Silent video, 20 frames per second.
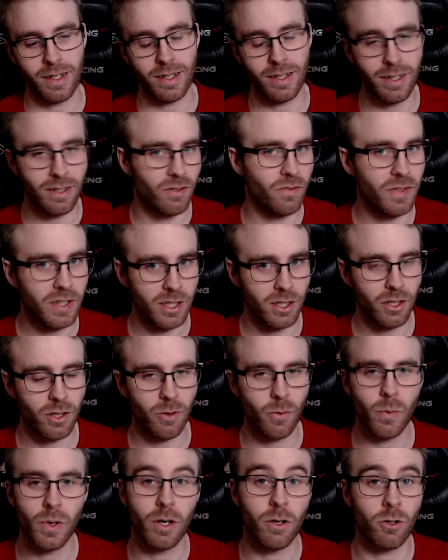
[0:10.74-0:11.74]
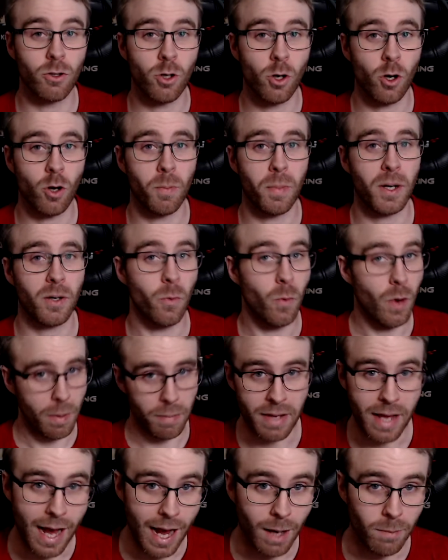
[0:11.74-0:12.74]
in this video, we're gonna talk about
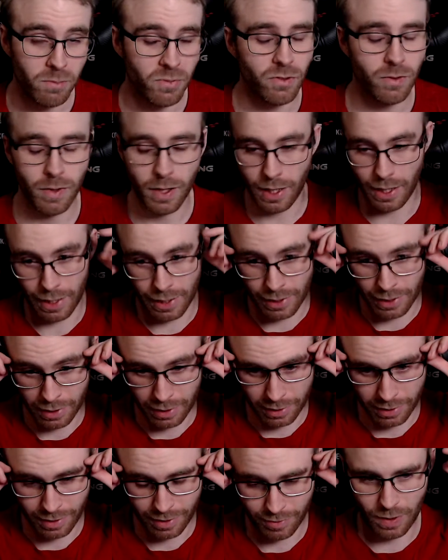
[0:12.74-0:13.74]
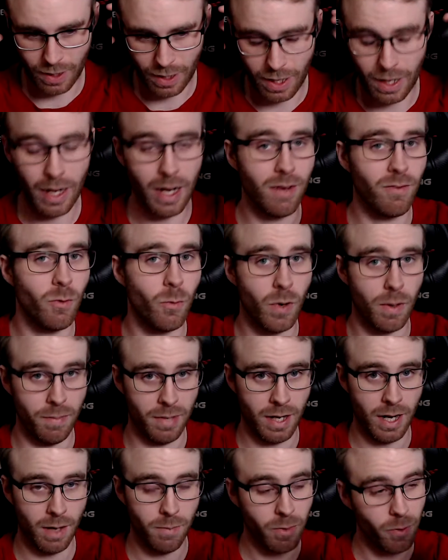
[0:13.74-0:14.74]
webcams. And I have a
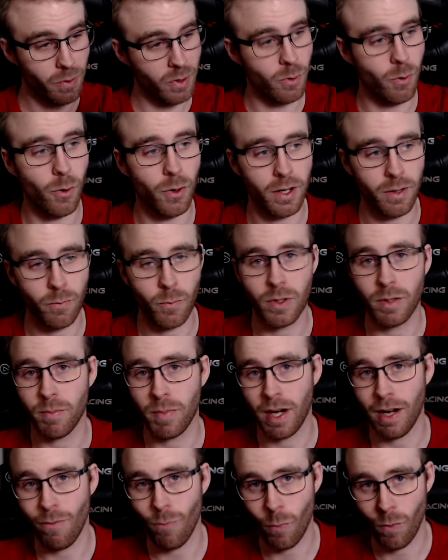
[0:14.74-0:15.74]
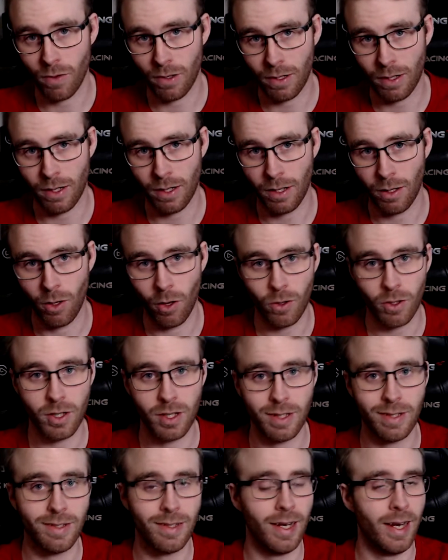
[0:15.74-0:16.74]
webcam. I'm recording with my
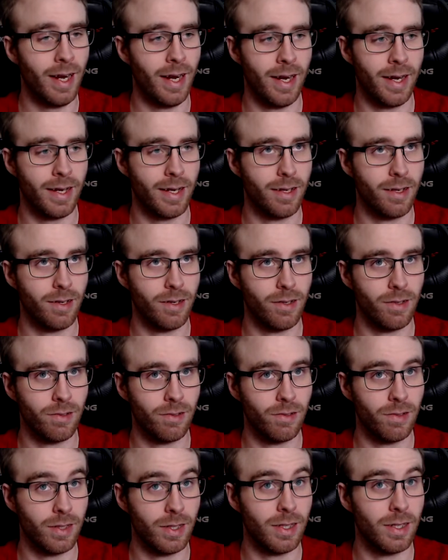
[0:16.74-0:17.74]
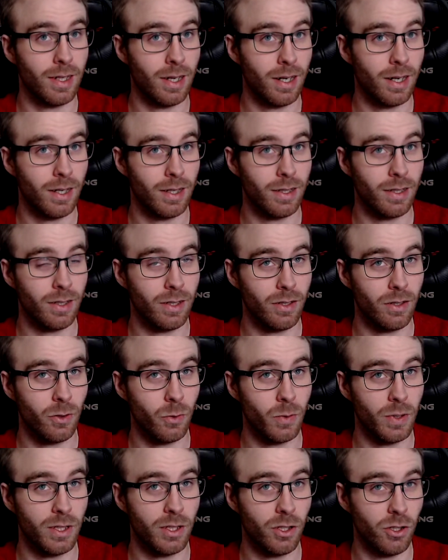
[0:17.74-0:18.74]
Logitech
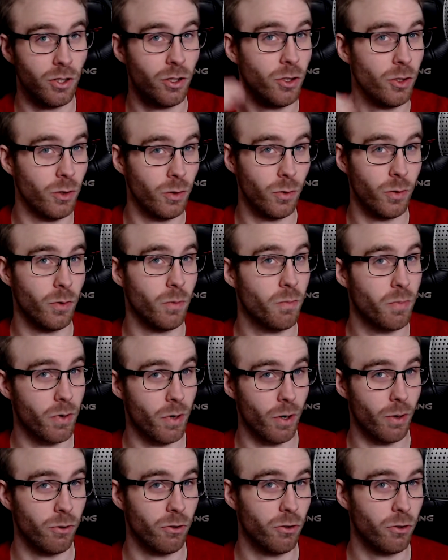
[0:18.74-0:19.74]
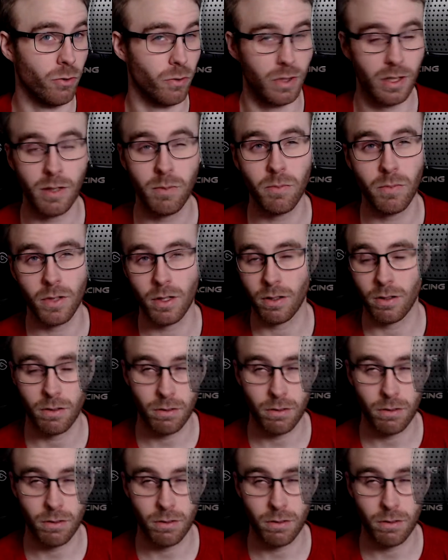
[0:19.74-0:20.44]
C922 Pro Stream.